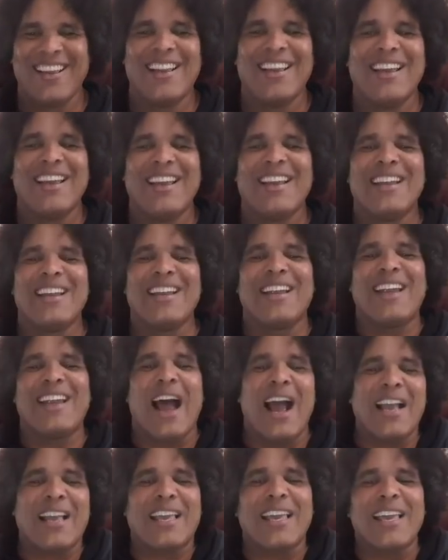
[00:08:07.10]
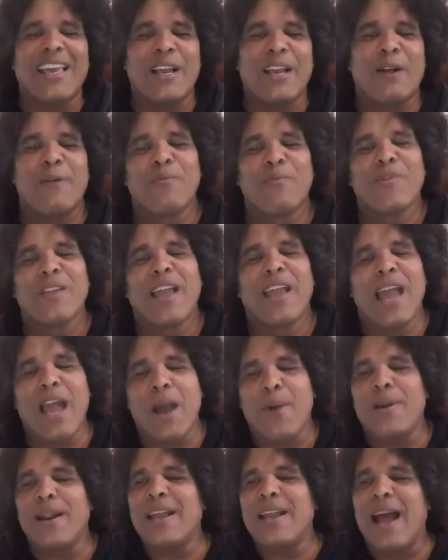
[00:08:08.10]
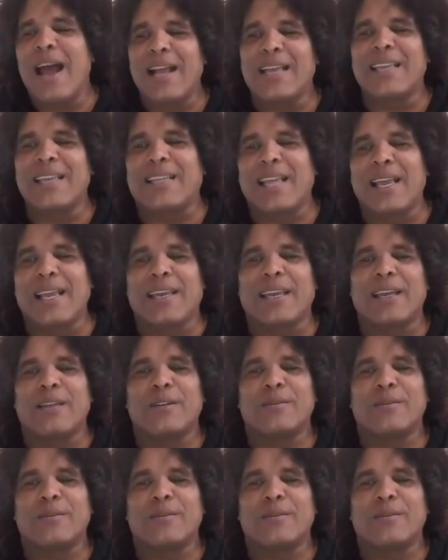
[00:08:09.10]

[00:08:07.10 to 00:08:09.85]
The donkey, every donkey thinking